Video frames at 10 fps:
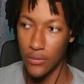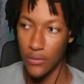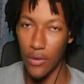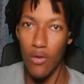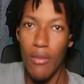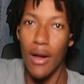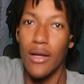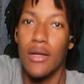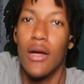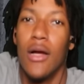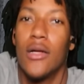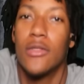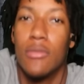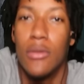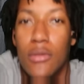Oh my gosh,
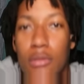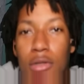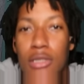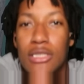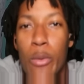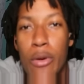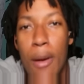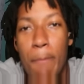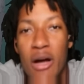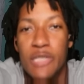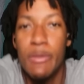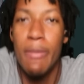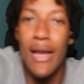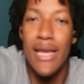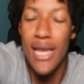bro. Someone done punched me in
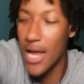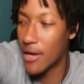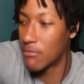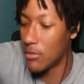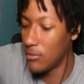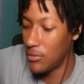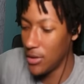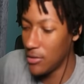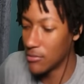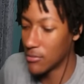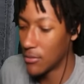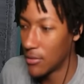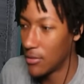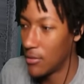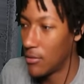my neck, bro. Damn.
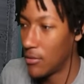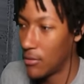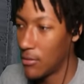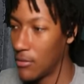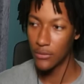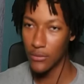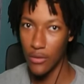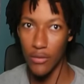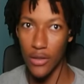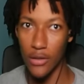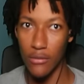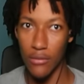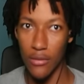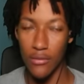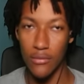Hold on,
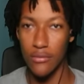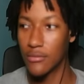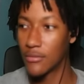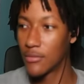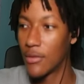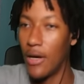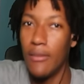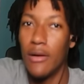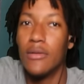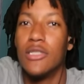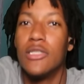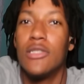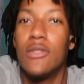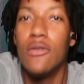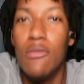bro. I might be
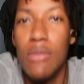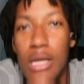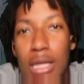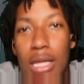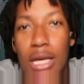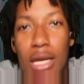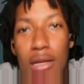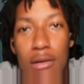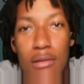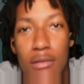still be leaning.